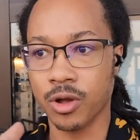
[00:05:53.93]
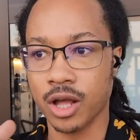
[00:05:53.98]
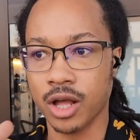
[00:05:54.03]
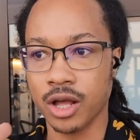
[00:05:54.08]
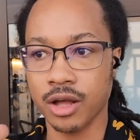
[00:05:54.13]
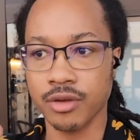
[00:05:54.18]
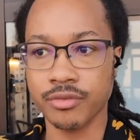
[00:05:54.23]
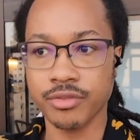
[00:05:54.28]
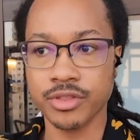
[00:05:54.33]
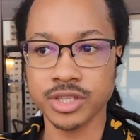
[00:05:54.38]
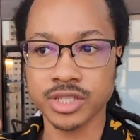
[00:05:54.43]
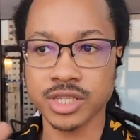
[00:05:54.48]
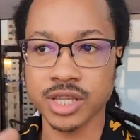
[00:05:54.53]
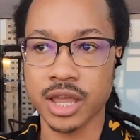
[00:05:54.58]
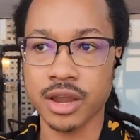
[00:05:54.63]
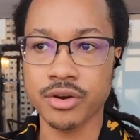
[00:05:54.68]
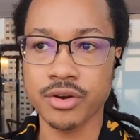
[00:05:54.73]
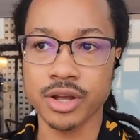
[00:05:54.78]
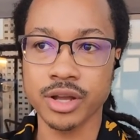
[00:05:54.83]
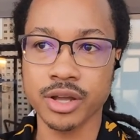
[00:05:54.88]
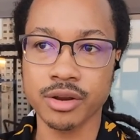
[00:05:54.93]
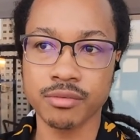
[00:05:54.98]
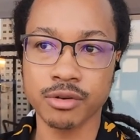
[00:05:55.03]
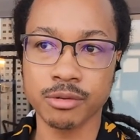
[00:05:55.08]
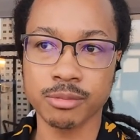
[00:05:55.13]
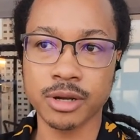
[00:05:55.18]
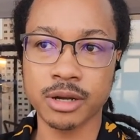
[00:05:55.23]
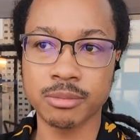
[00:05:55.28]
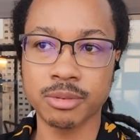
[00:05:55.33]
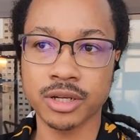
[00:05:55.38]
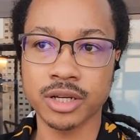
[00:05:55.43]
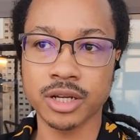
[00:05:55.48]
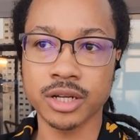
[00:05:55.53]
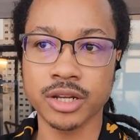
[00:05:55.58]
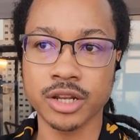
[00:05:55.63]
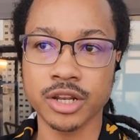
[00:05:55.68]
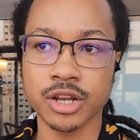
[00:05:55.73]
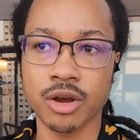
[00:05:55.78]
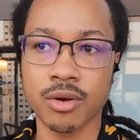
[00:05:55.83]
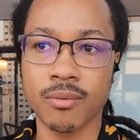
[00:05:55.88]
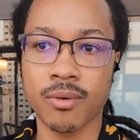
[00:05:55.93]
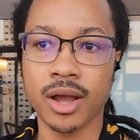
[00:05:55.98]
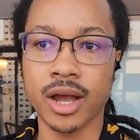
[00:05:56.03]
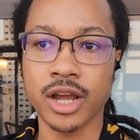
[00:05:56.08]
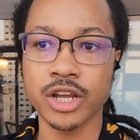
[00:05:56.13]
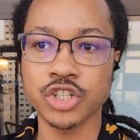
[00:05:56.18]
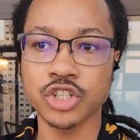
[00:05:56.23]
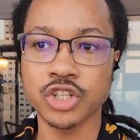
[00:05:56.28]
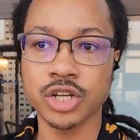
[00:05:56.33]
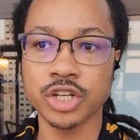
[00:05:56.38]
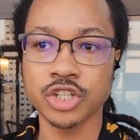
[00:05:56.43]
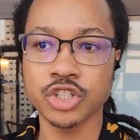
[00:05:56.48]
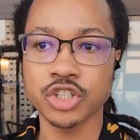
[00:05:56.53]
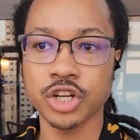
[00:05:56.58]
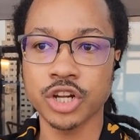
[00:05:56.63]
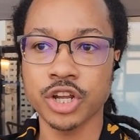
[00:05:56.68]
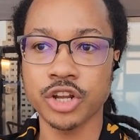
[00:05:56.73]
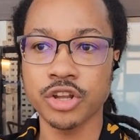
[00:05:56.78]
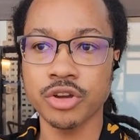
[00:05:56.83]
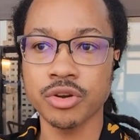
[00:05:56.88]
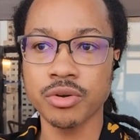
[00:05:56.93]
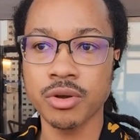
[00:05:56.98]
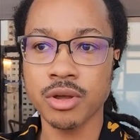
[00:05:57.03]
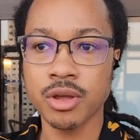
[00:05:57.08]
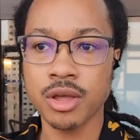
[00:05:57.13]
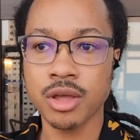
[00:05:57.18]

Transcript: of this area in Republica, to know what I should and shouldn't do.